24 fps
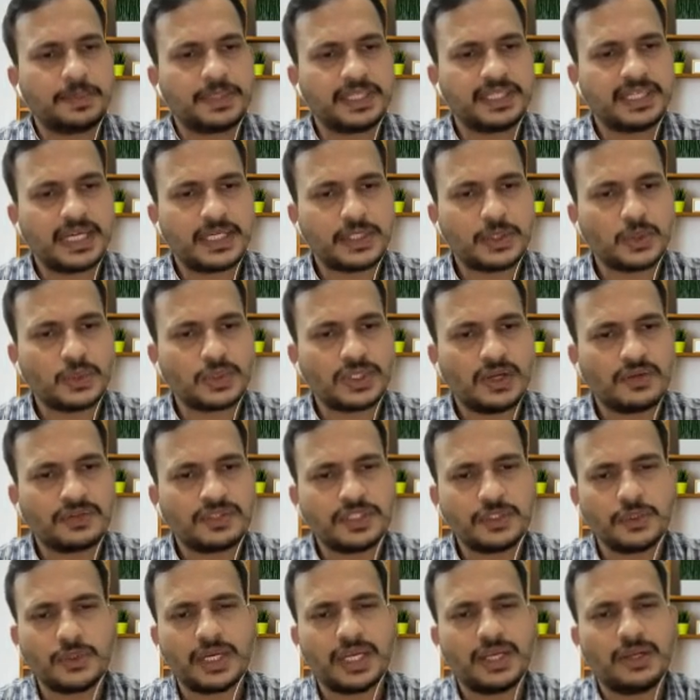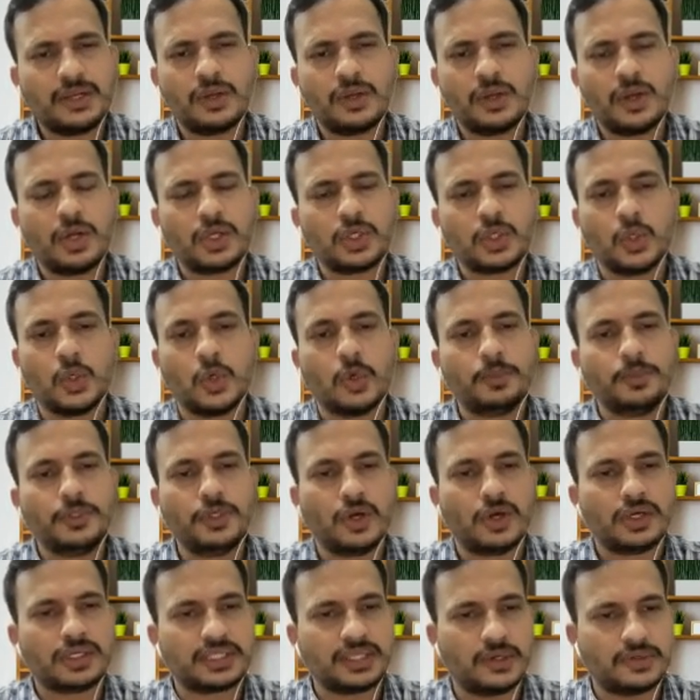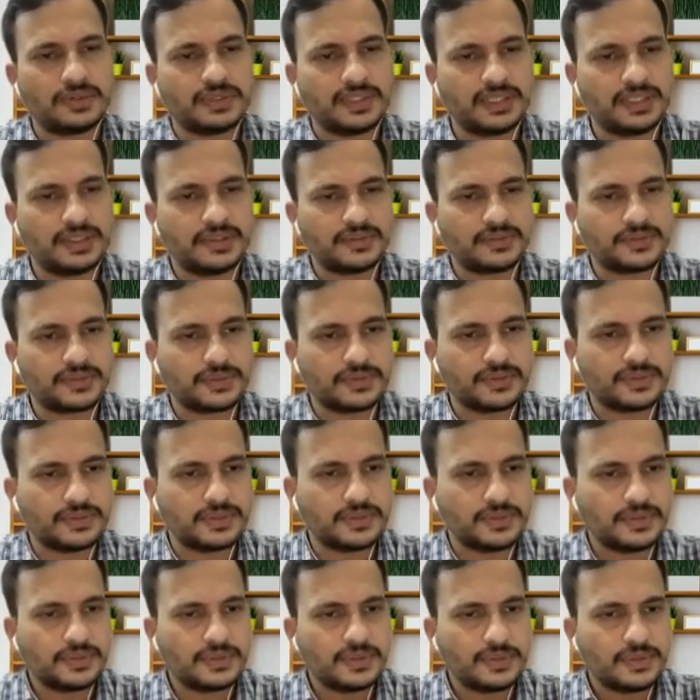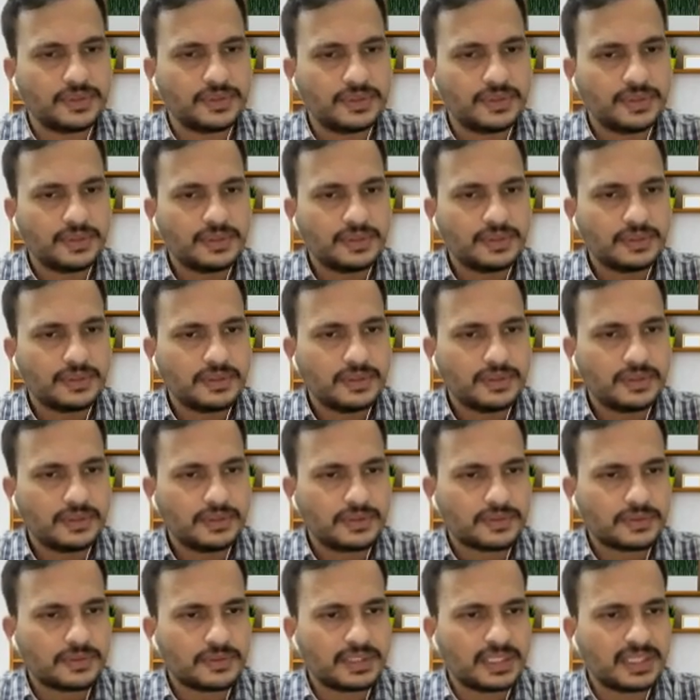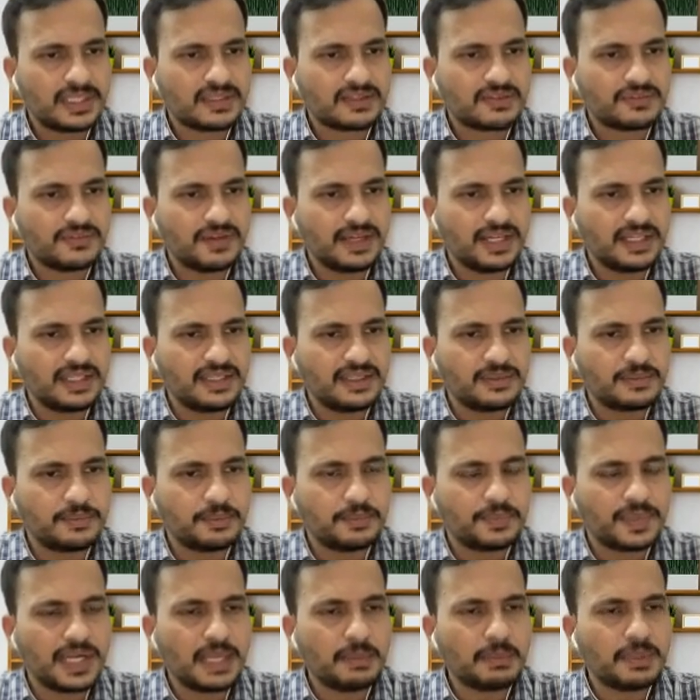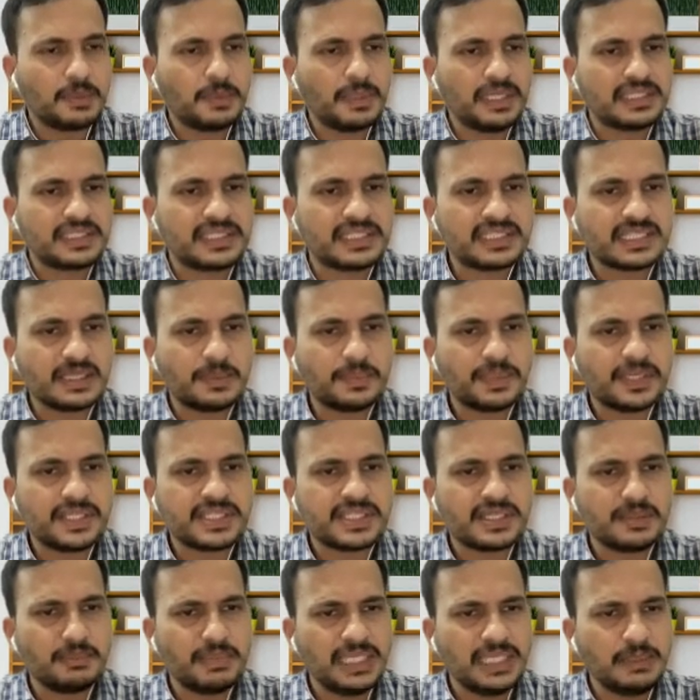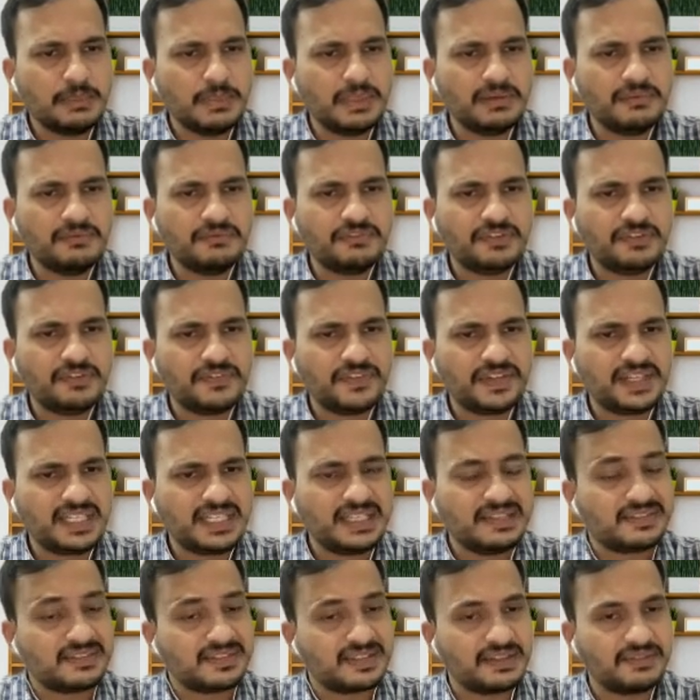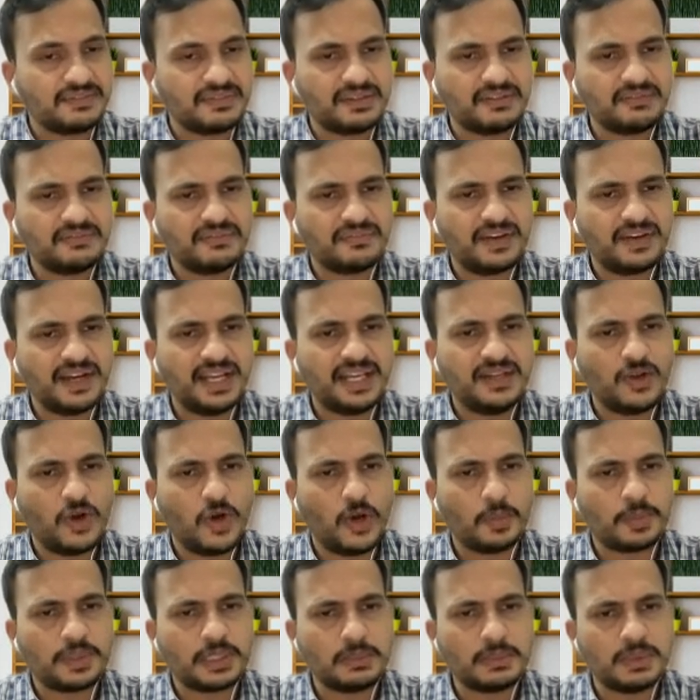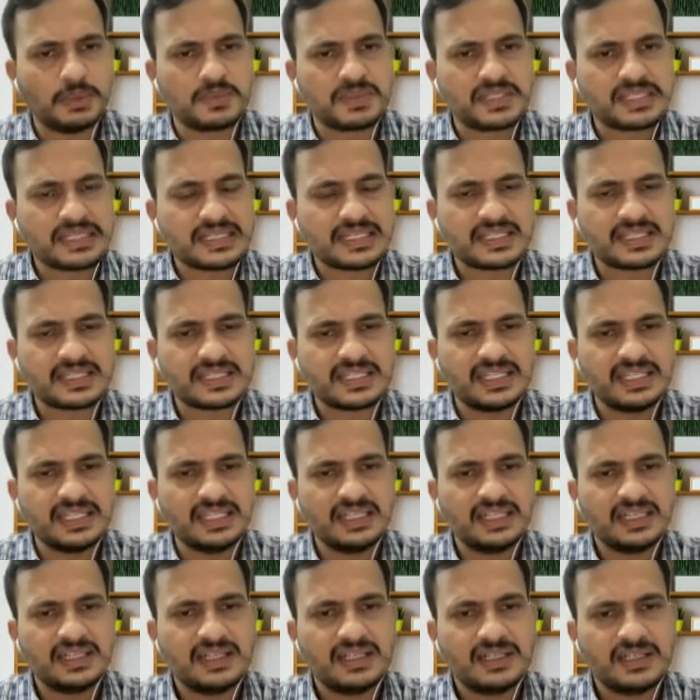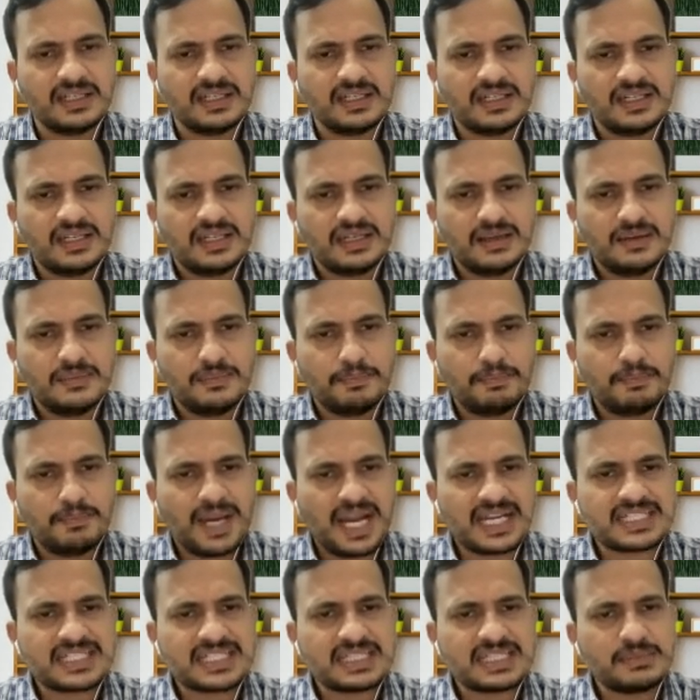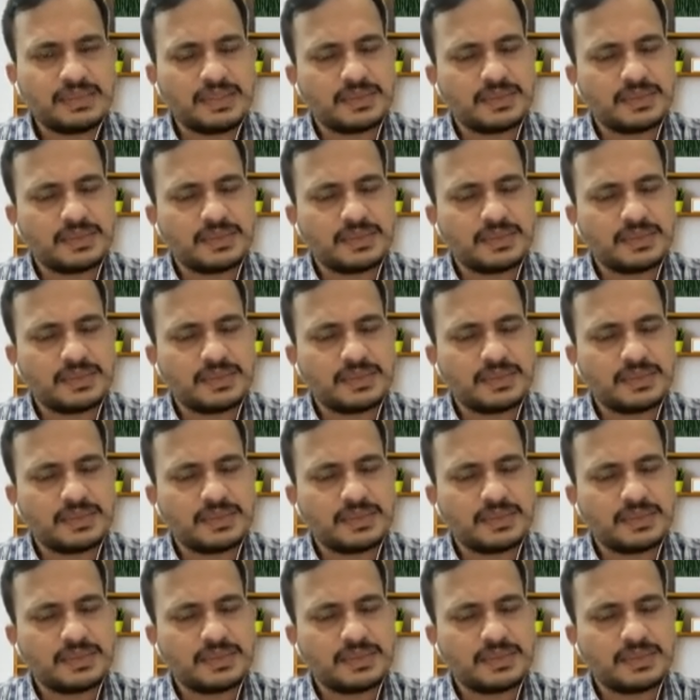it at 2000. You cannot not go beyond 1000. So that's fine. Primer melting temperature, minimum 57, fine. Optimum 60, maximum